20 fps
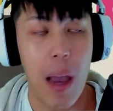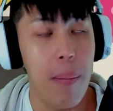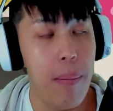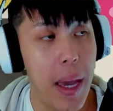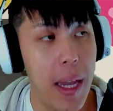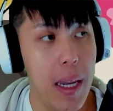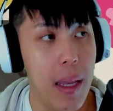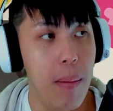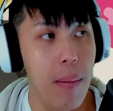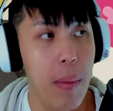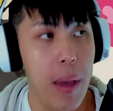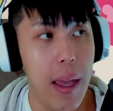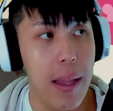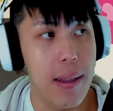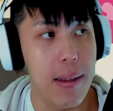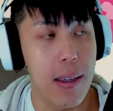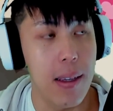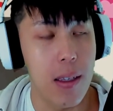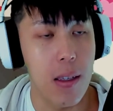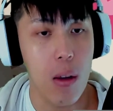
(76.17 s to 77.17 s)
met him
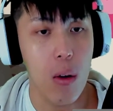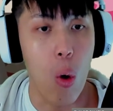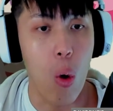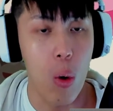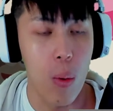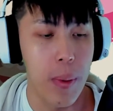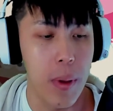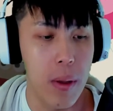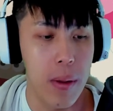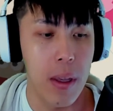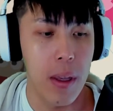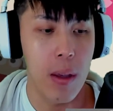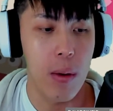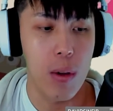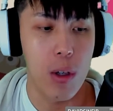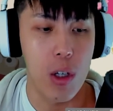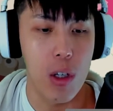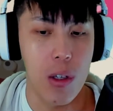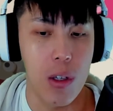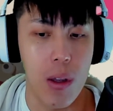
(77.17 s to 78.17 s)
at this old building,
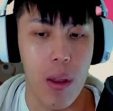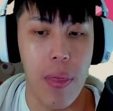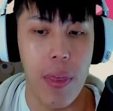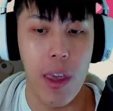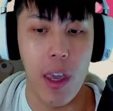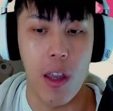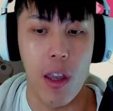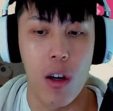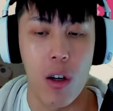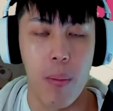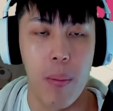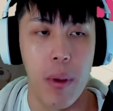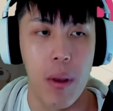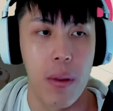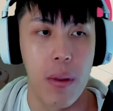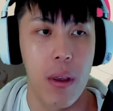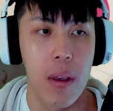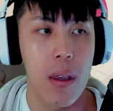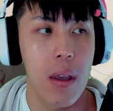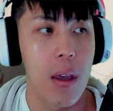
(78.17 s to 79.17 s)
which is a theater
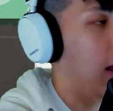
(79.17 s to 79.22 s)
building.